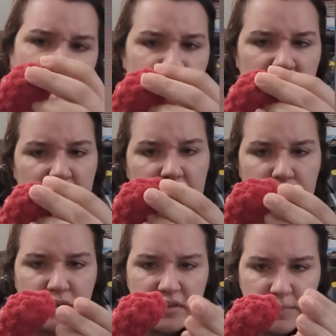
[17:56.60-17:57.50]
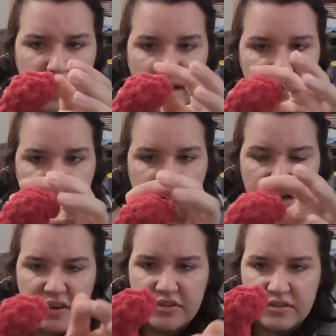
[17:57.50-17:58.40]
with him or the pattern.
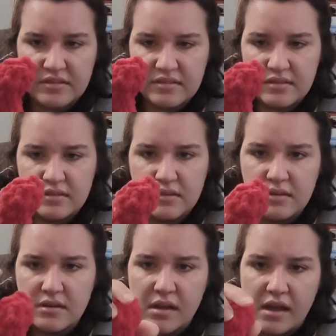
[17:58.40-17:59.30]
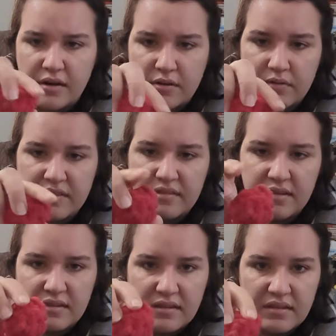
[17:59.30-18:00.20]
I don't know, his
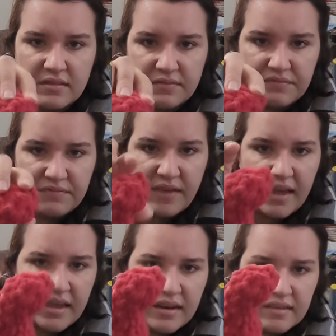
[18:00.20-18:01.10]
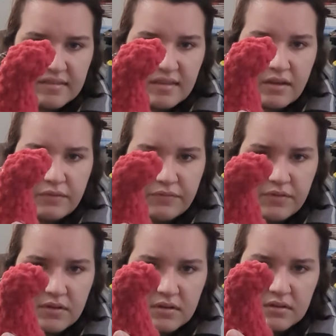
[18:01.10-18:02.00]
head itself
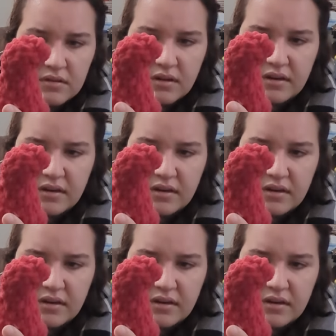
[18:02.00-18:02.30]
I